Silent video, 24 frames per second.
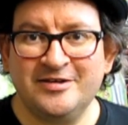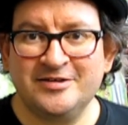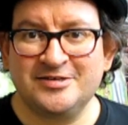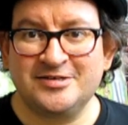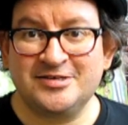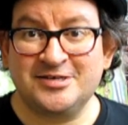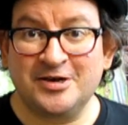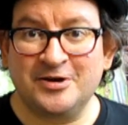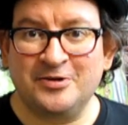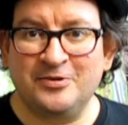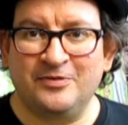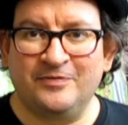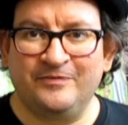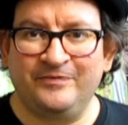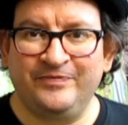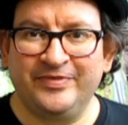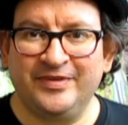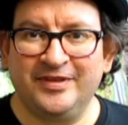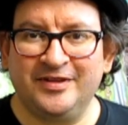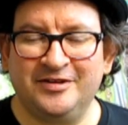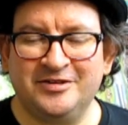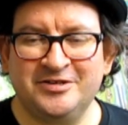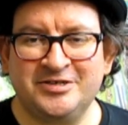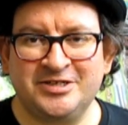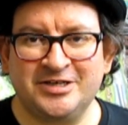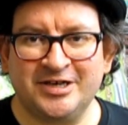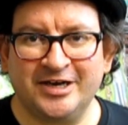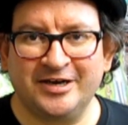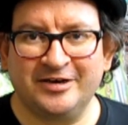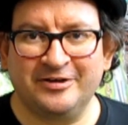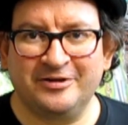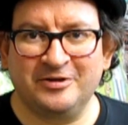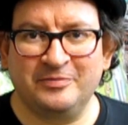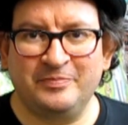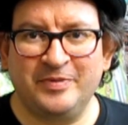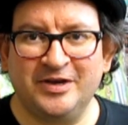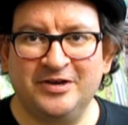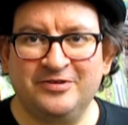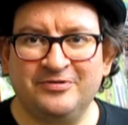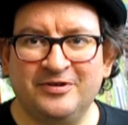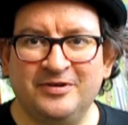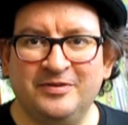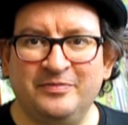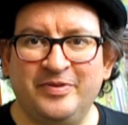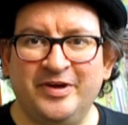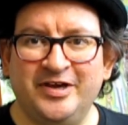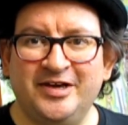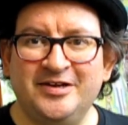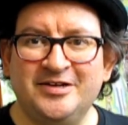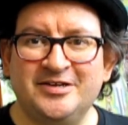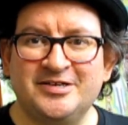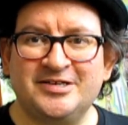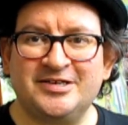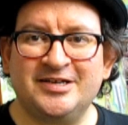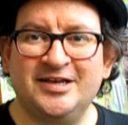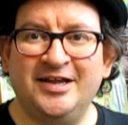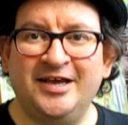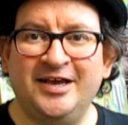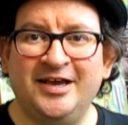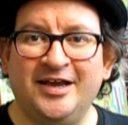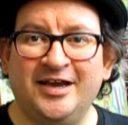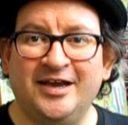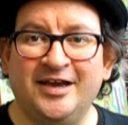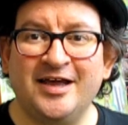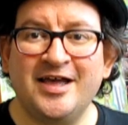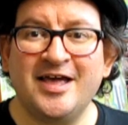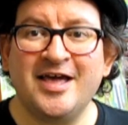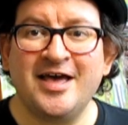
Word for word: So, check out our Patreon page today.